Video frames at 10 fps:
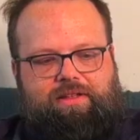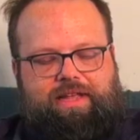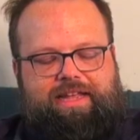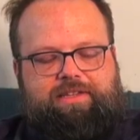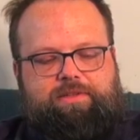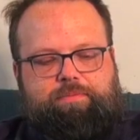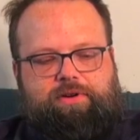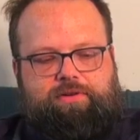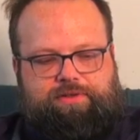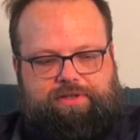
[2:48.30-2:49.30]
His
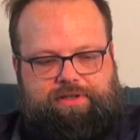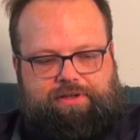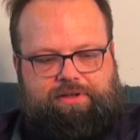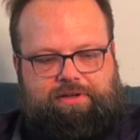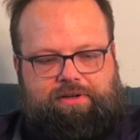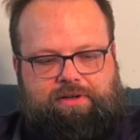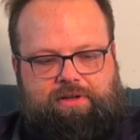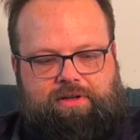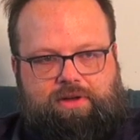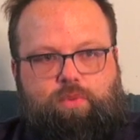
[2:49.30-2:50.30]
person
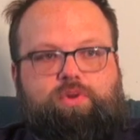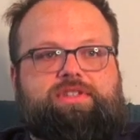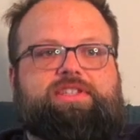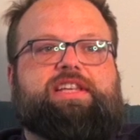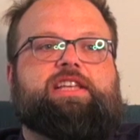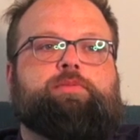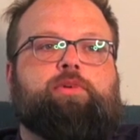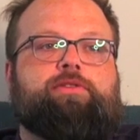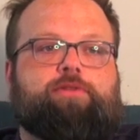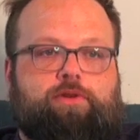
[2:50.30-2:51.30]
was
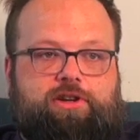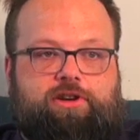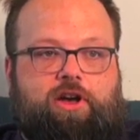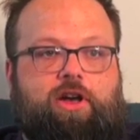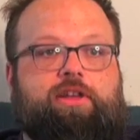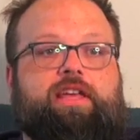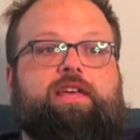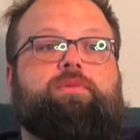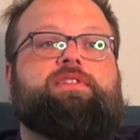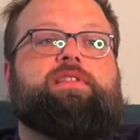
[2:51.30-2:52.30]
desperate for a dog.
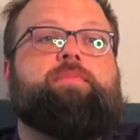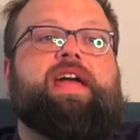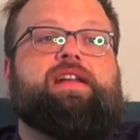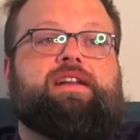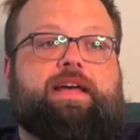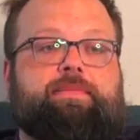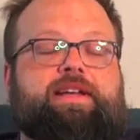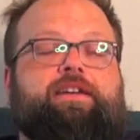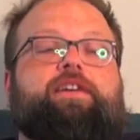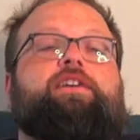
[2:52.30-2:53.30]
It was the
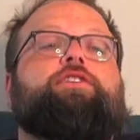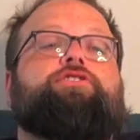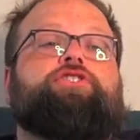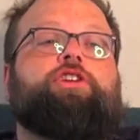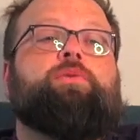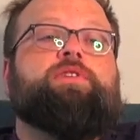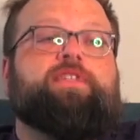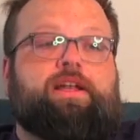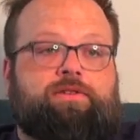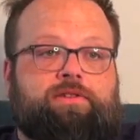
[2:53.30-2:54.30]
pandemic. She was
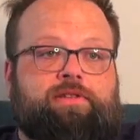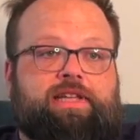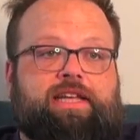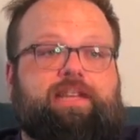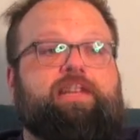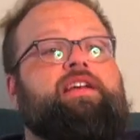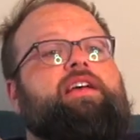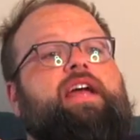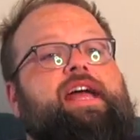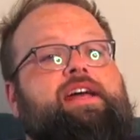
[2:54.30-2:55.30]
elderly,
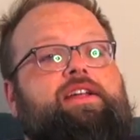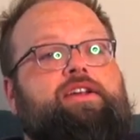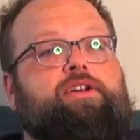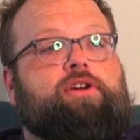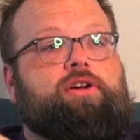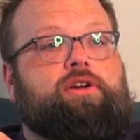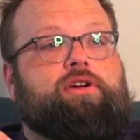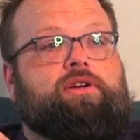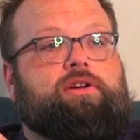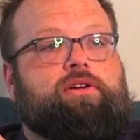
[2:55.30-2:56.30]
and
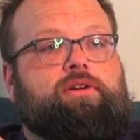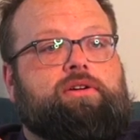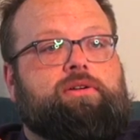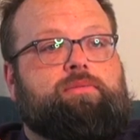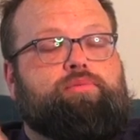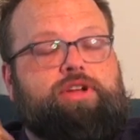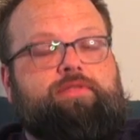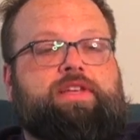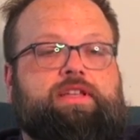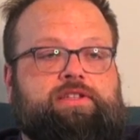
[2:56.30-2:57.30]
her
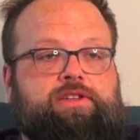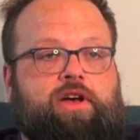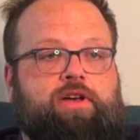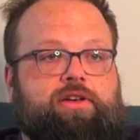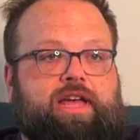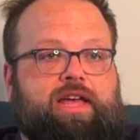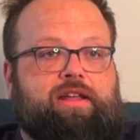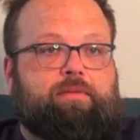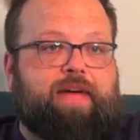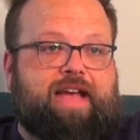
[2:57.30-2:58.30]
previous dog
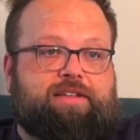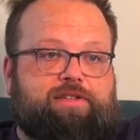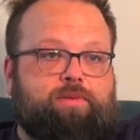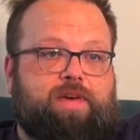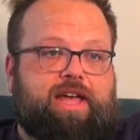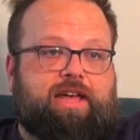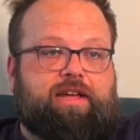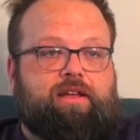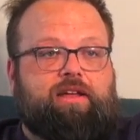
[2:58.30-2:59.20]
had passed away.